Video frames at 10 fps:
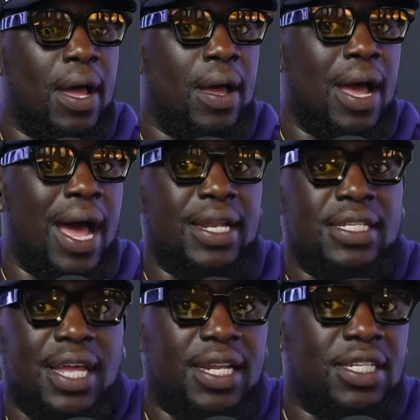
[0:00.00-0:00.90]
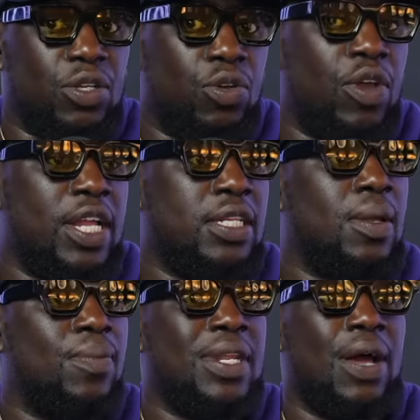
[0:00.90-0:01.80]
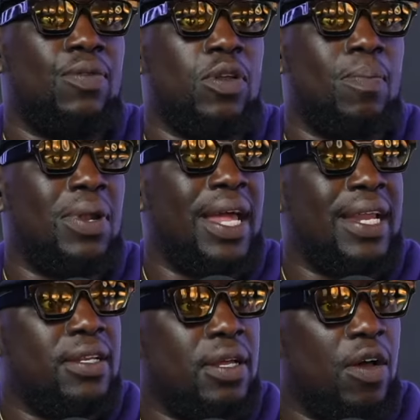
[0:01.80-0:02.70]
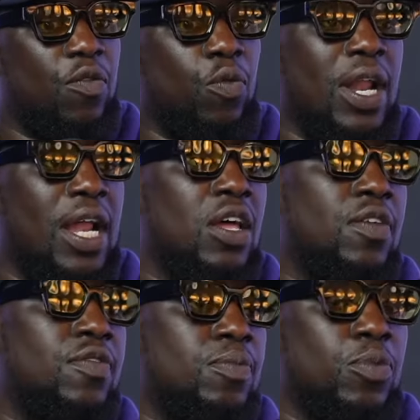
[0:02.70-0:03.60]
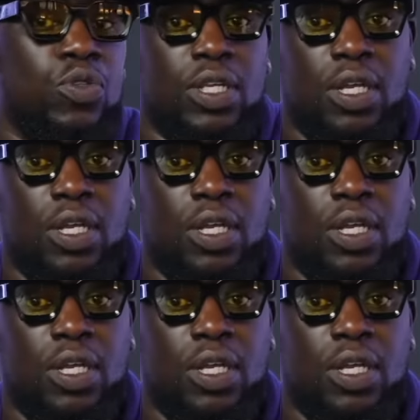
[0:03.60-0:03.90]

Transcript: I decided to create something that was a blend of what I love: music,